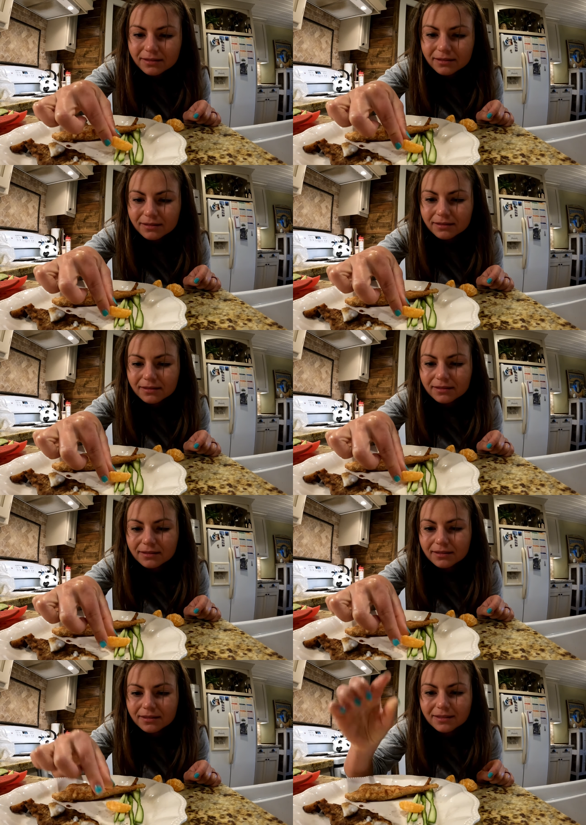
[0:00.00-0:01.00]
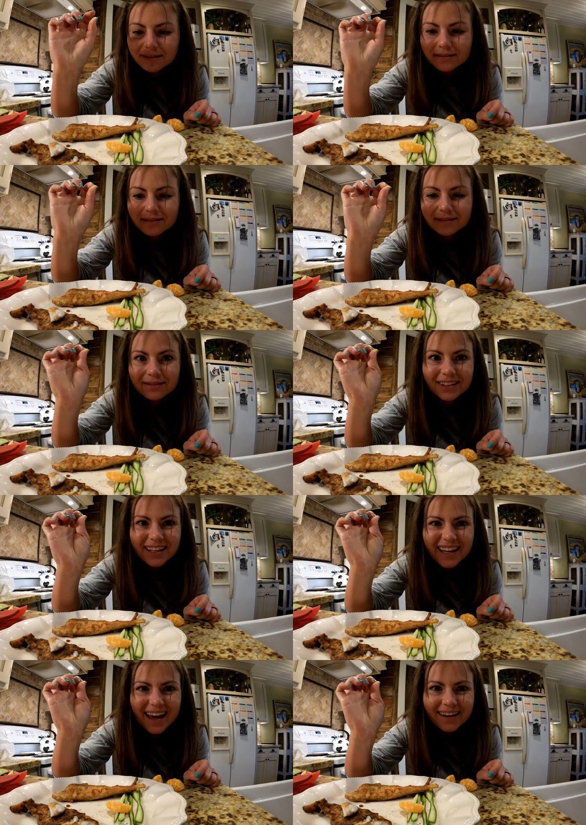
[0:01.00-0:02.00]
(no one is talking)